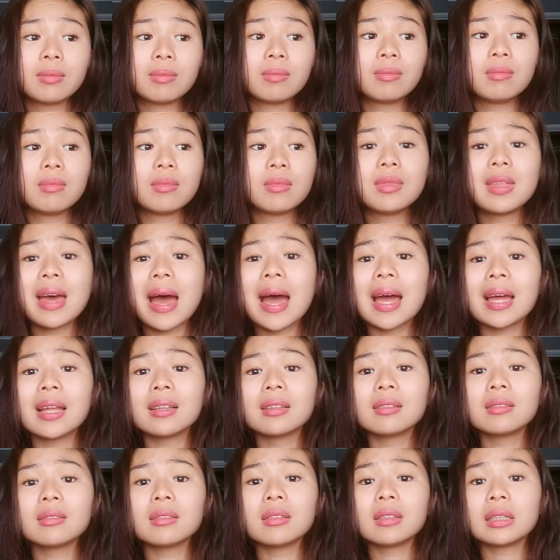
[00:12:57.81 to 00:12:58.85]
And,
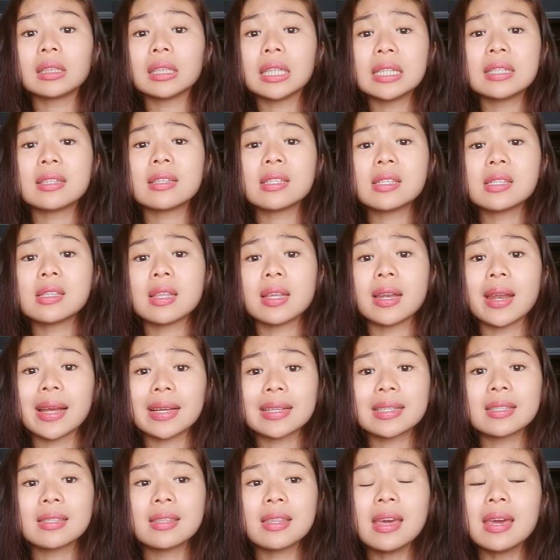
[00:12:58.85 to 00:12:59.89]
you know, that
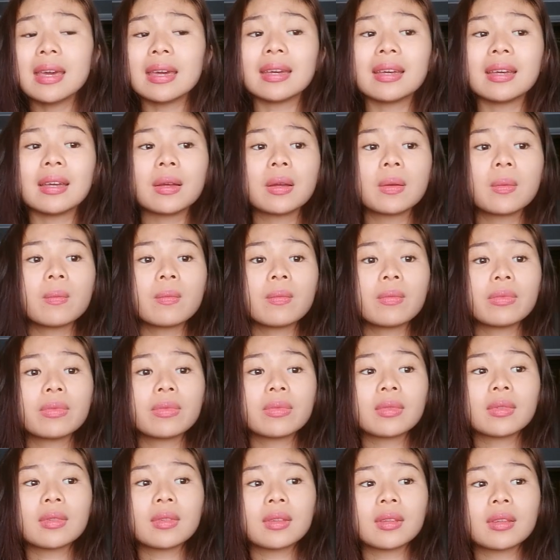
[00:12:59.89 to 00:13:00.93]
leads us to the next